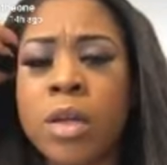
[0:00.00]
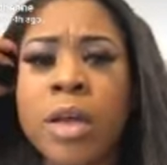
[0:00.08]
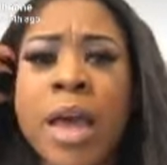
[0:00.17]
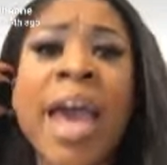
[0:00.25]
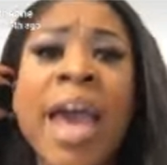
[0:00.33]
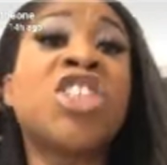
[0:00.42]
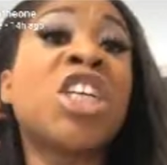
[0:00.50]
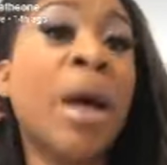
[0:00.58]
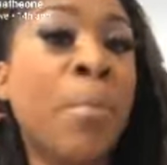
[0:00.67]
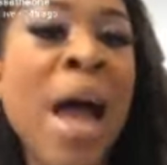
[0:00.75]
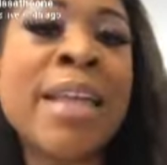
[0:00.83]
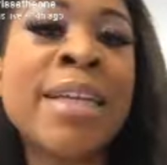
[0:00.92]
And she
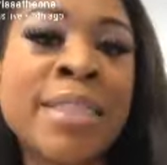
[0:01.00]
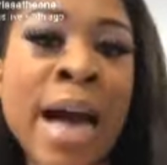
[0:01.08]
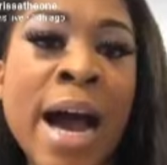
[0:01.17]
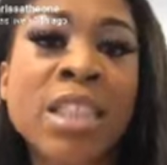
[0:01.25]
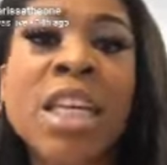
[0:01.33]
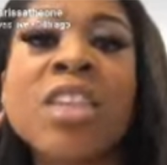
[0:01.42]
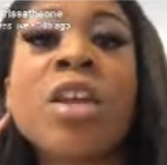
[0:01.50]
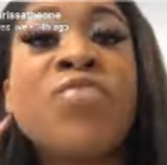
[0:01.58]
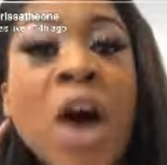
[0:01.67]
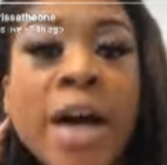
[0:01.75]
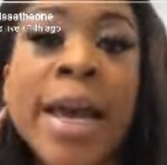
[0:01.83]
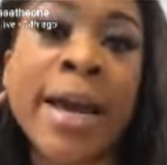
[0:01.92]
apologized. Get the
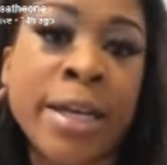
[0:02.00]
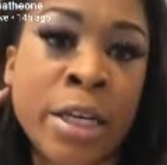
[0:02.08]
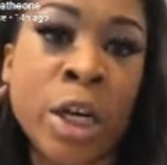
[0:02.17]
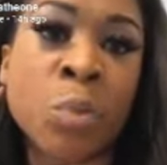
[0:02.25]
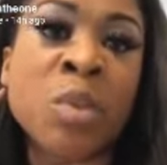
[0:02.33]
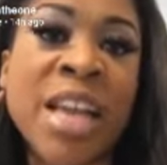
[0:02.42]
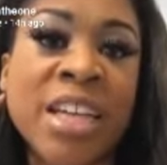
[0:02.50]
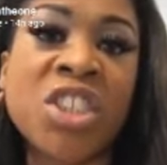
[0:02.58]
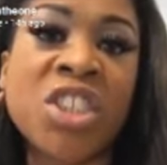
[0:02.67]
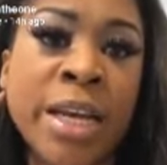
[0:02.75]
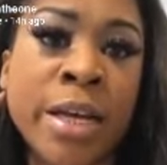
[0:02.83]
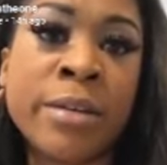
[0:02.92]
fuck out of here with that
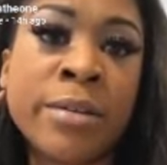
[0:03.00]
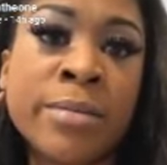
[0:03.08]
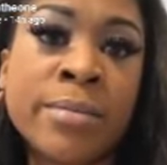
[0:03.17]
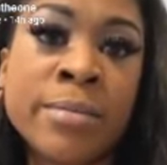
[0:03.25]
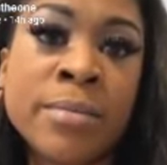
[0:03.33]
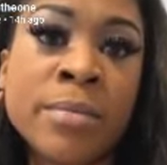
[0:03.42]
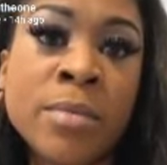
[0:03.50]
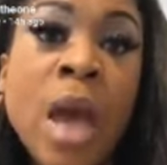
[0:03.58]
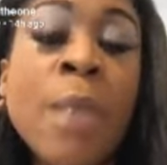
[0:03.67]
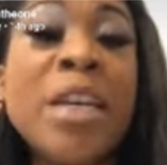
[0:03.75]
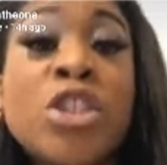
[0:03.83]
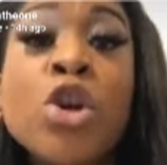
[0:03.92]
shit. Bitch,
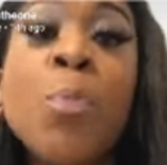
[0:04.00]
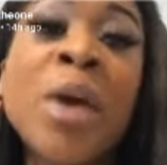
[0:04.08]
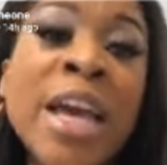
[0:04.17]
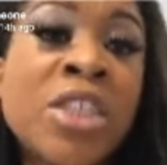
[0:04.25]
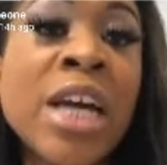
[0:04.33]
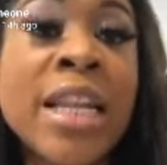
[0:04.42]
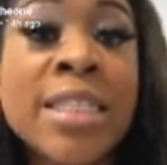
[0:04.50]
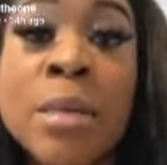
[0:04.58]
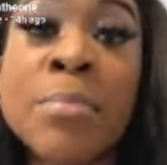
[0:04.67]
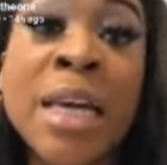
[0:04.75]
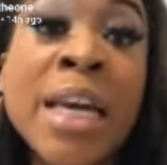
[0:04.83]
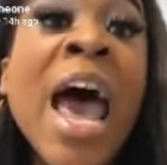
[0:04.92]
you been jealous of
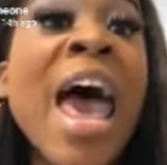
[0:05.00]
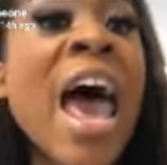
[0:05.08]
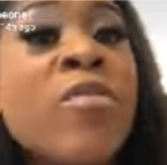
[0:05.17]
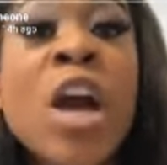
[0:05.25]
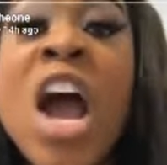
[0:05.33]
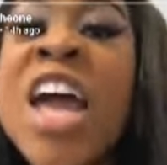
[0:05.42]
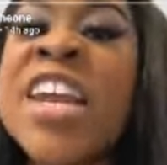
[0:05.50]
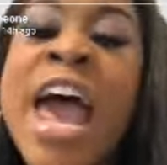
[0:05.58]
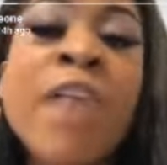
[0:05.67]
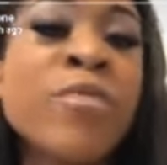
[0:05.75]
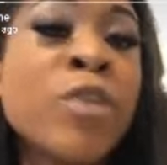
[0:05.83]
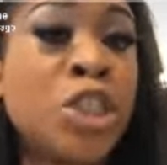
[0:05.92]
me ever in
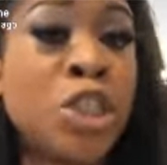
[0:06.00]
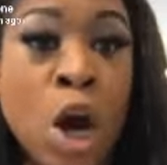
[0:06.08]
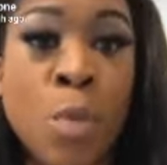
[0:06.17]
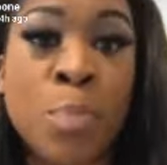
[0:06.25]
every show, bitch.